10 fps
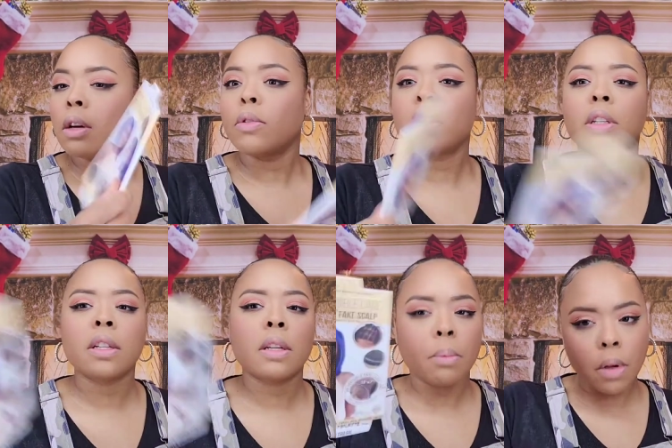which
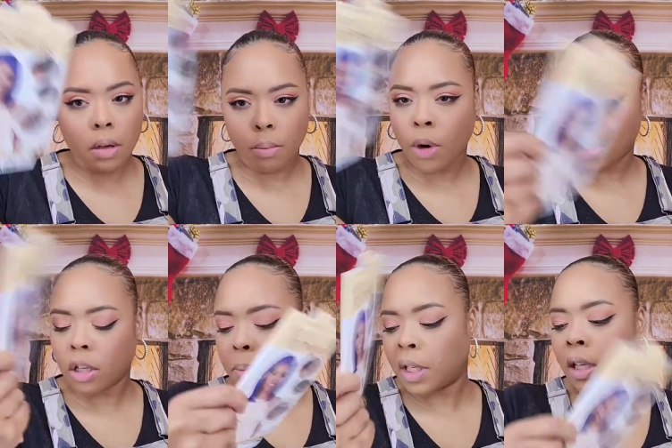doesn't
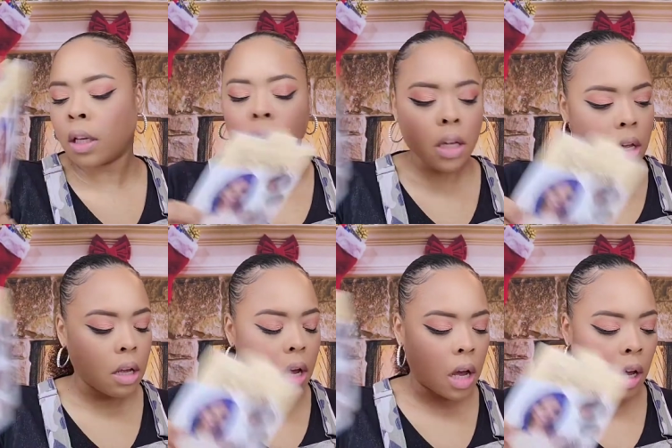bother me.
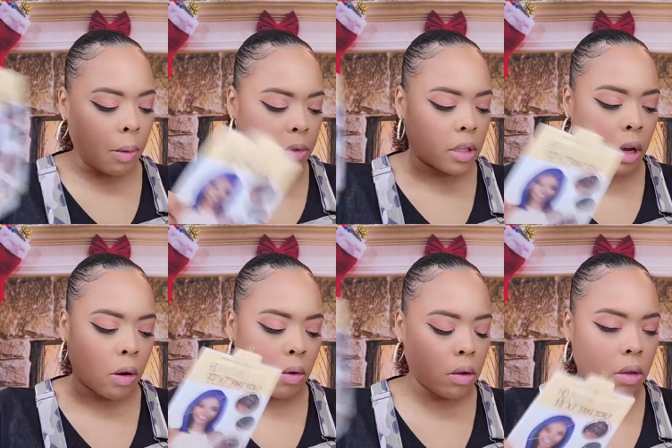Um,
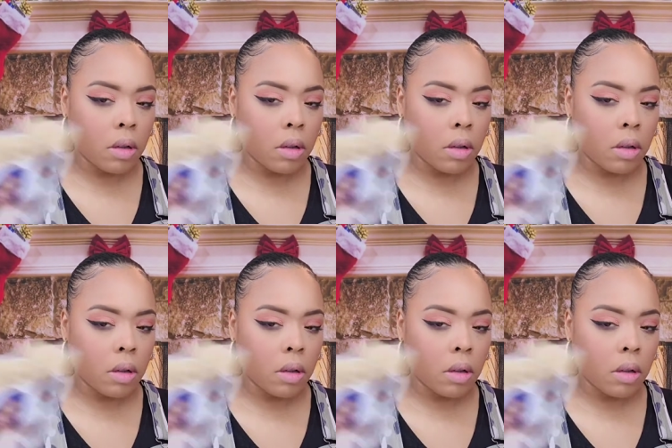so